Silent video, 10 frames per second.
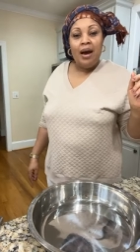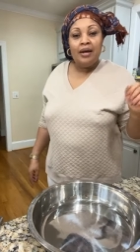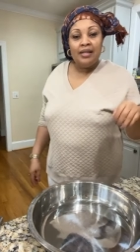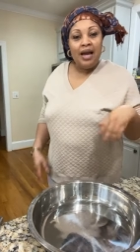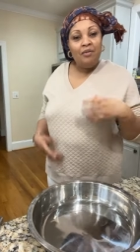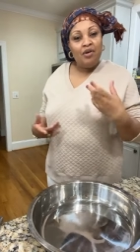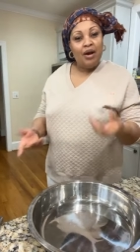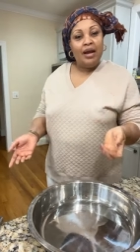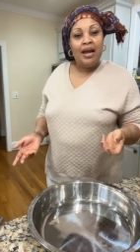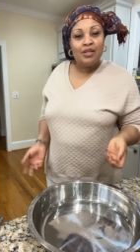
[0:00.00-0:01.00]
By the time
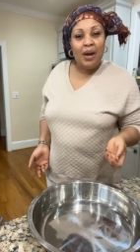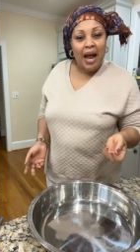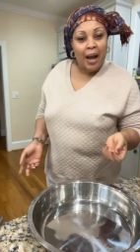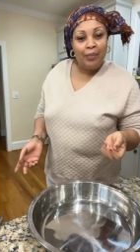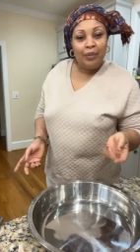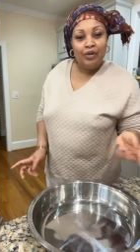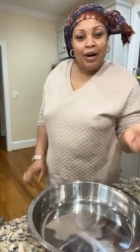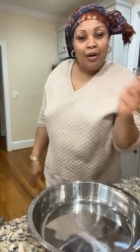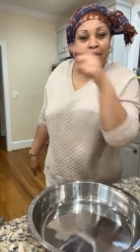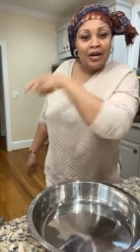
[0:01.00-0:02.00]
you realize what happened,
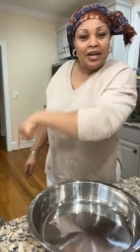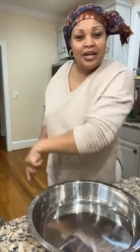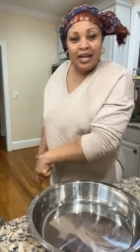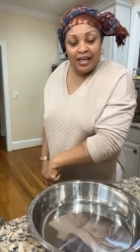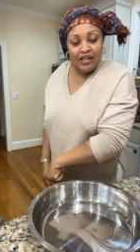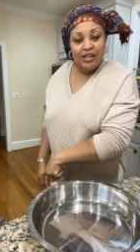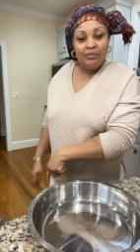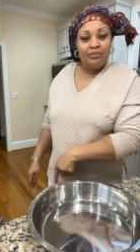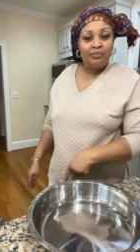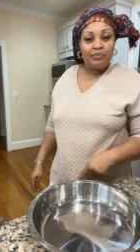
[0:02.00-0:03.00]
you are already in the
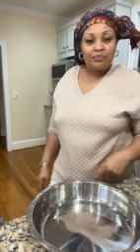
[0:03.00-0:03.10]
kitchen.